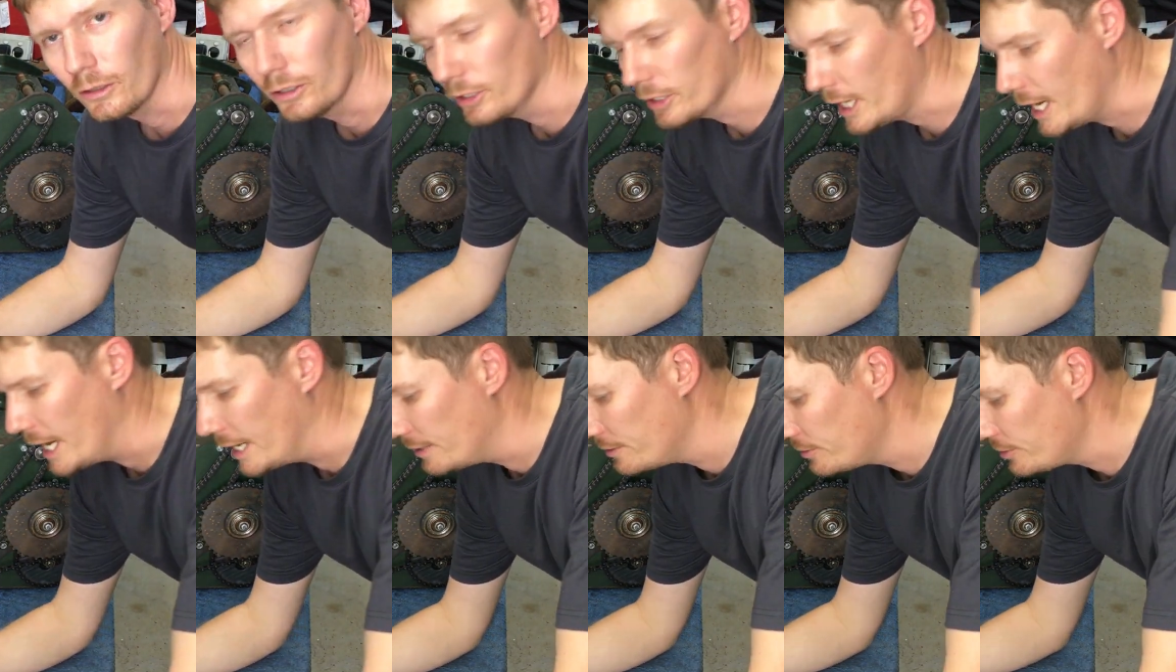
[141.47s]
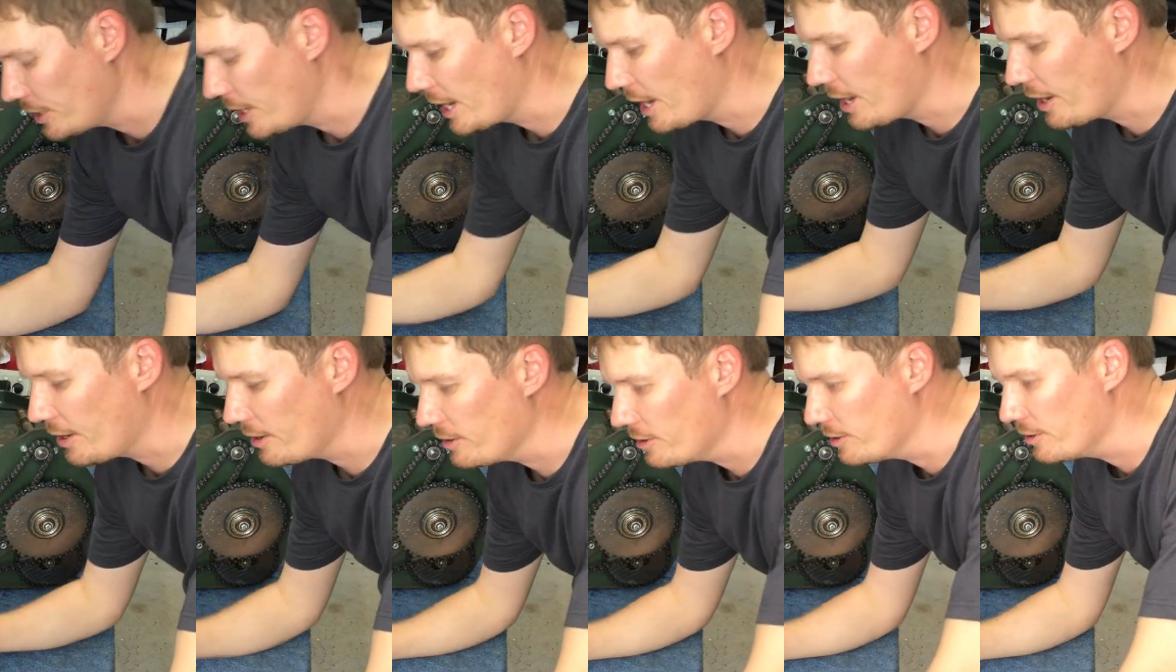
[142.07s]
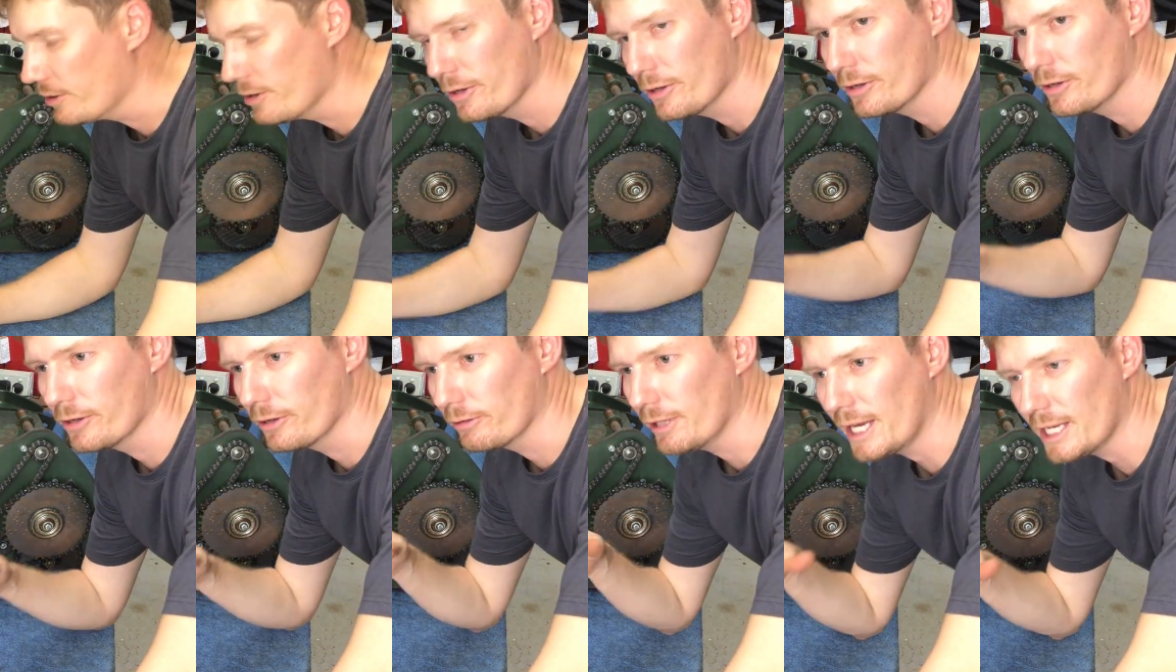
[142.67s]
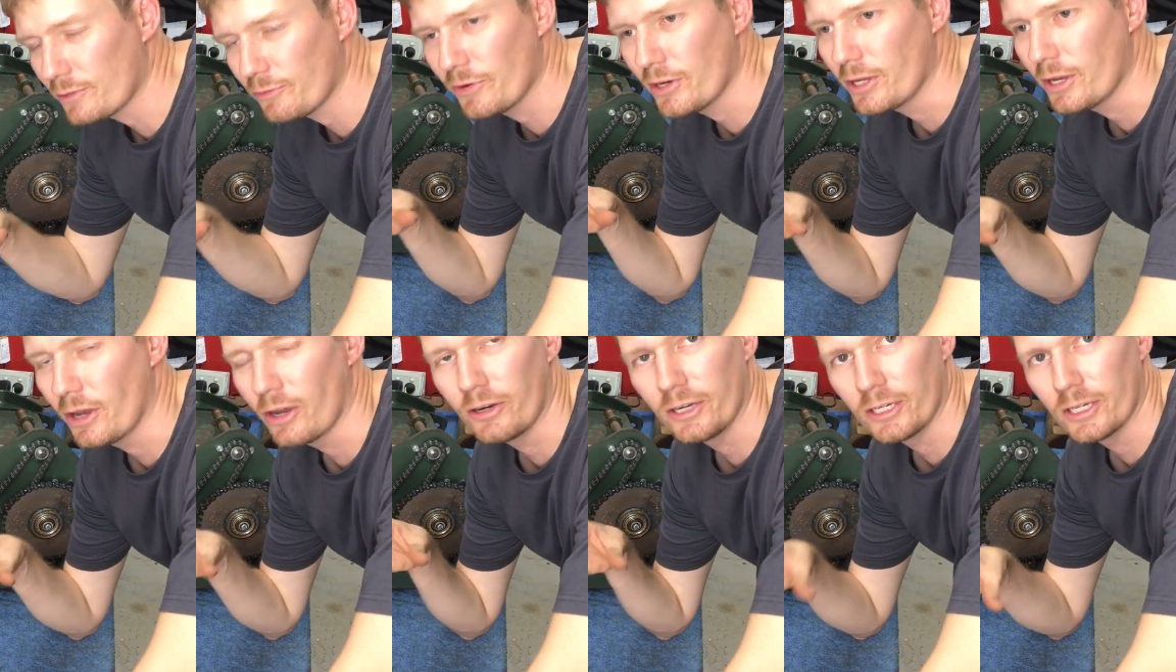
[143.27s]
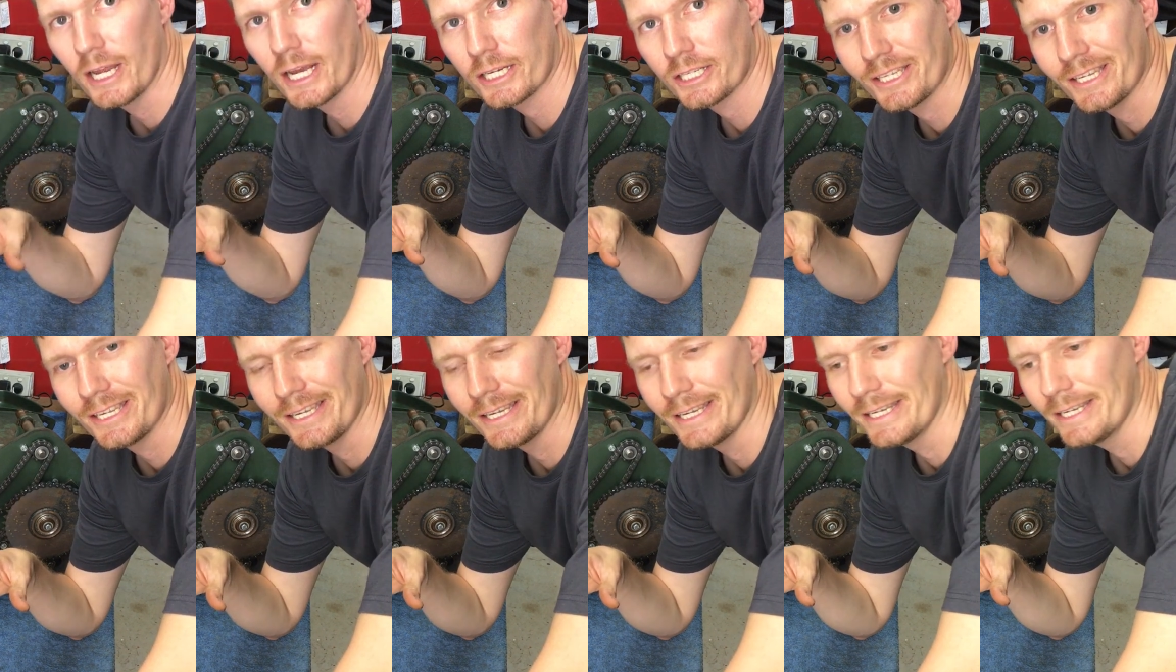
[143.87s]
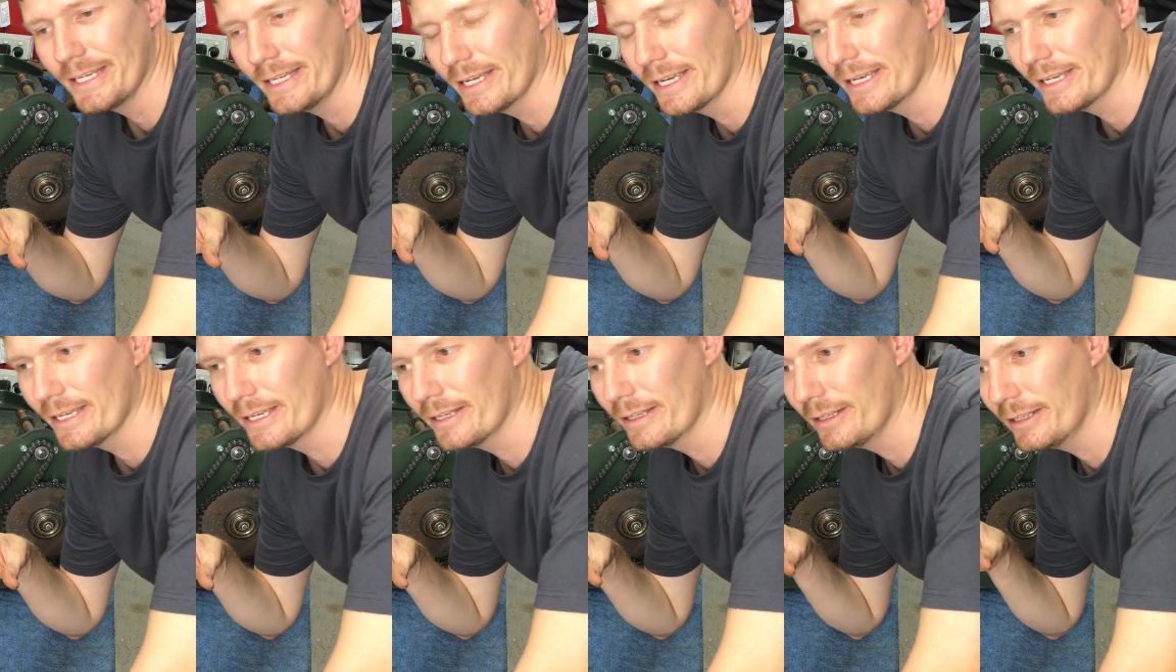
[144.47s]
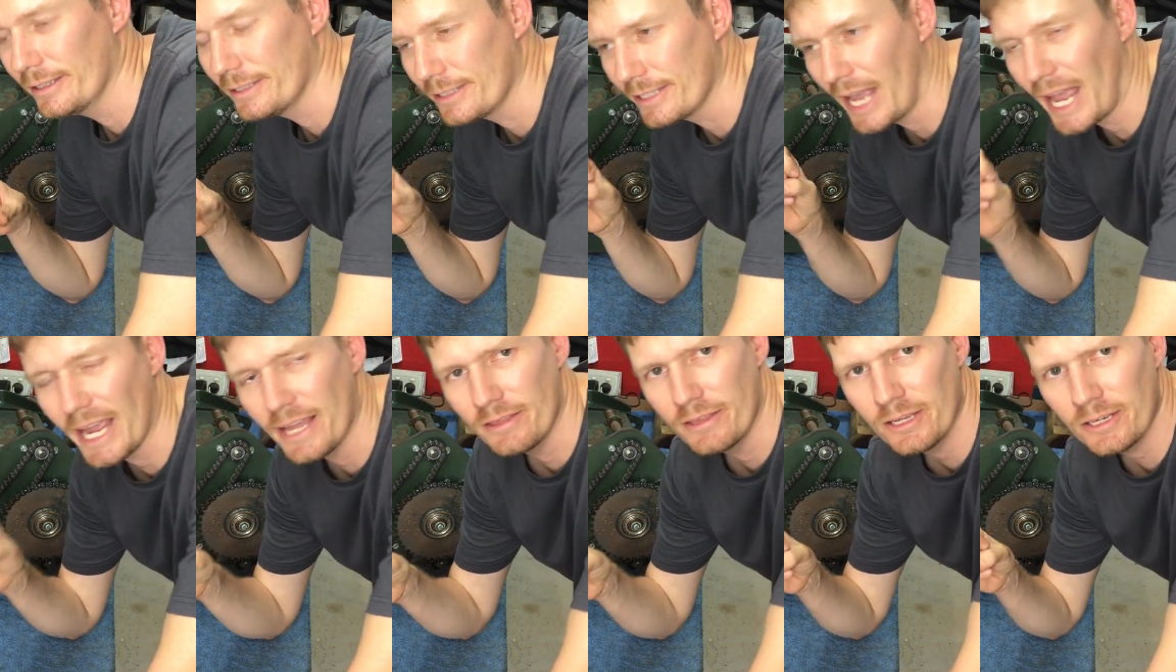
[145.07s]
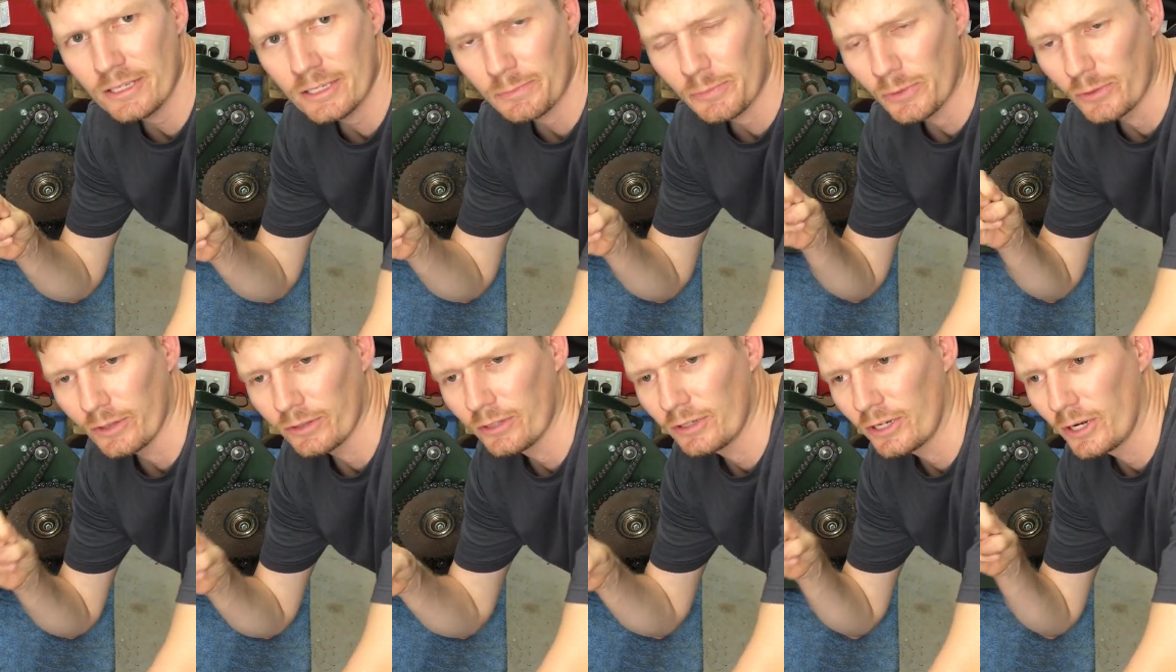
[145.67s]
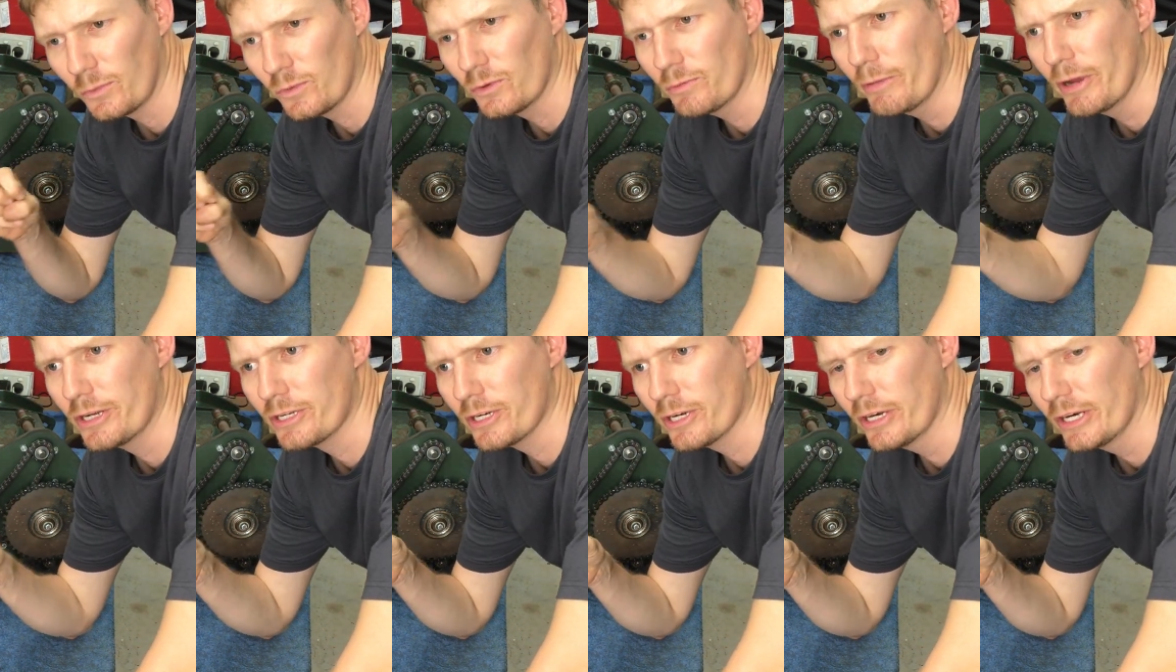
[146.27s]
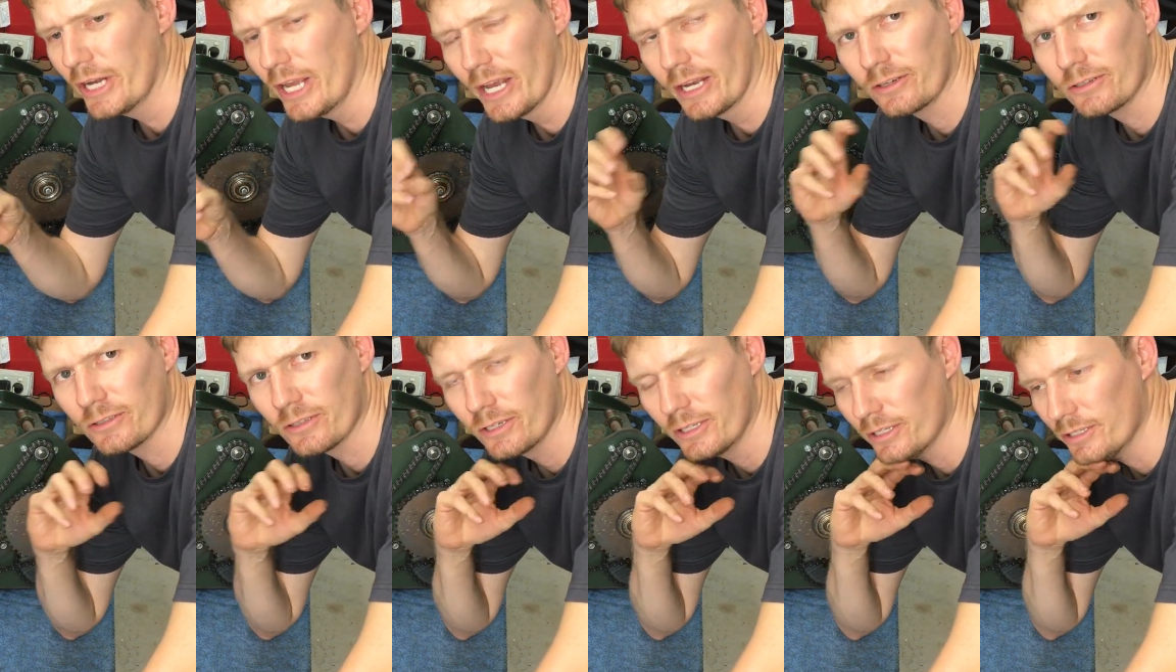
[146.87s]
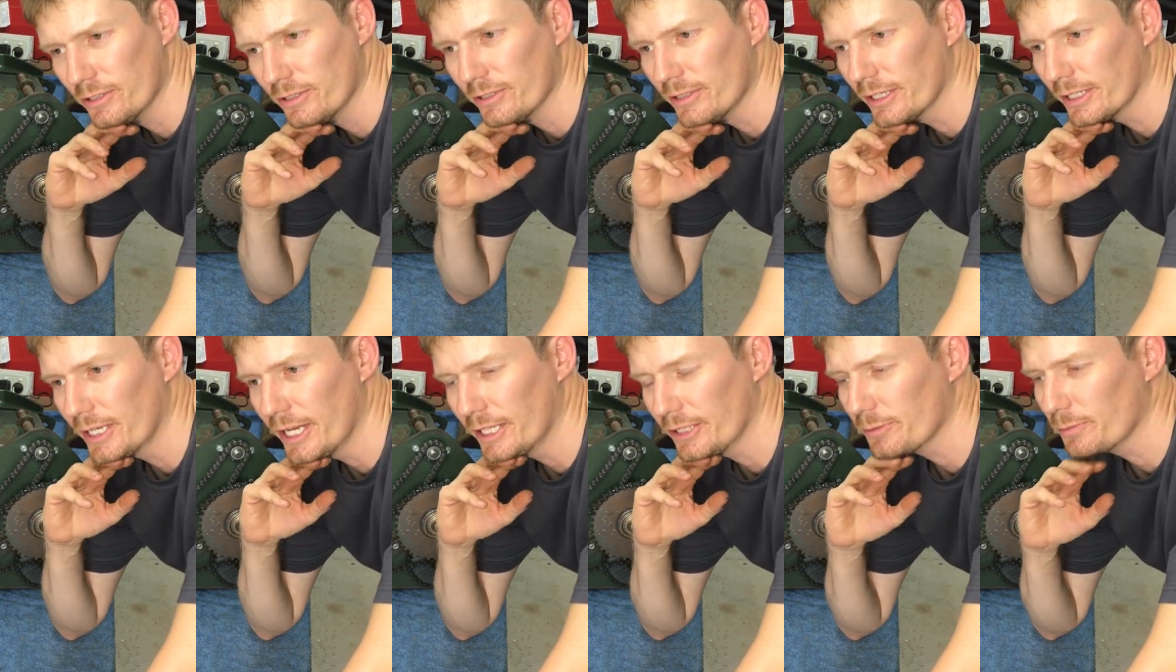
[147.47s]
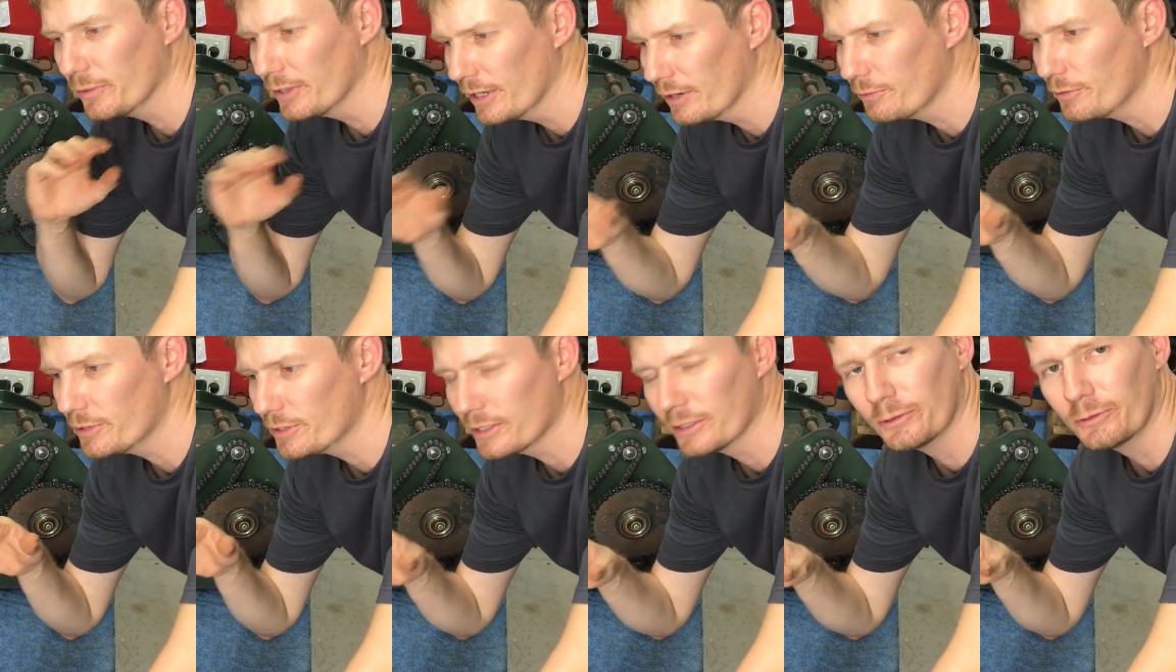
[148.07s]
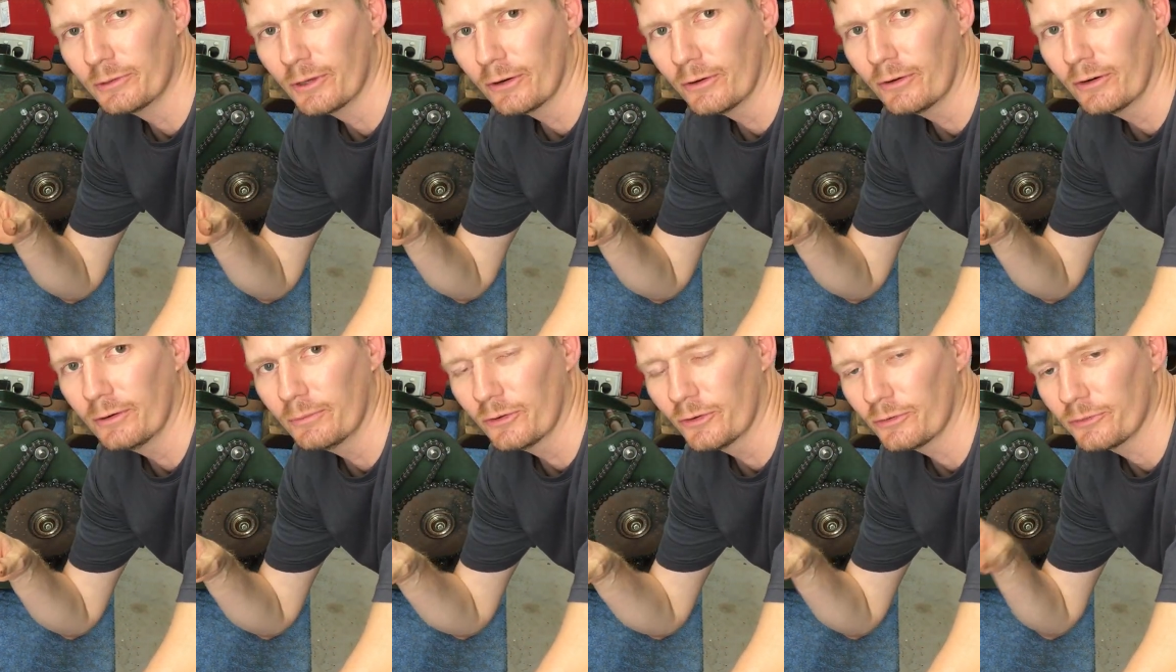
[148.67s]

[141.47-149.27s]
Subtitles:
Okay, so last video I didn't actually say this, but I think I will mention it now because it gets me every single time.